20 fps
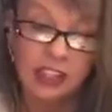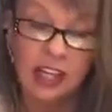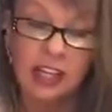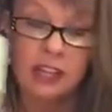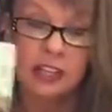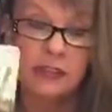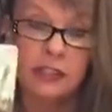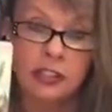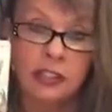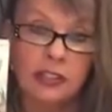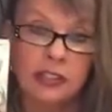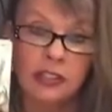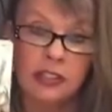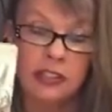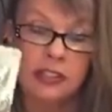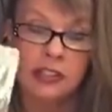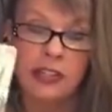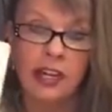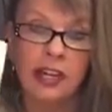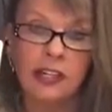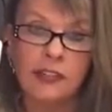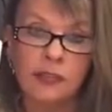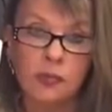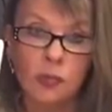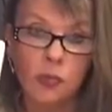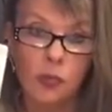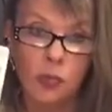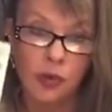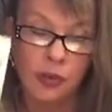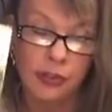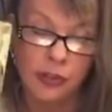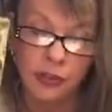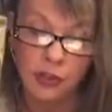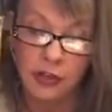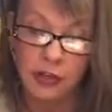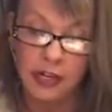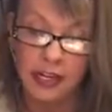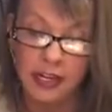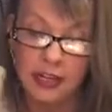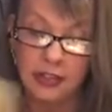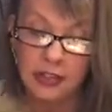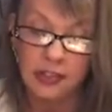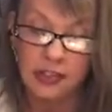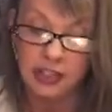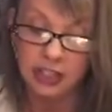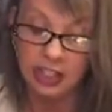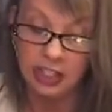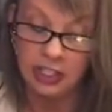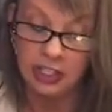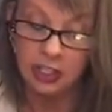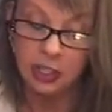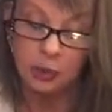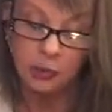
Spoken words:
not even worth your energy.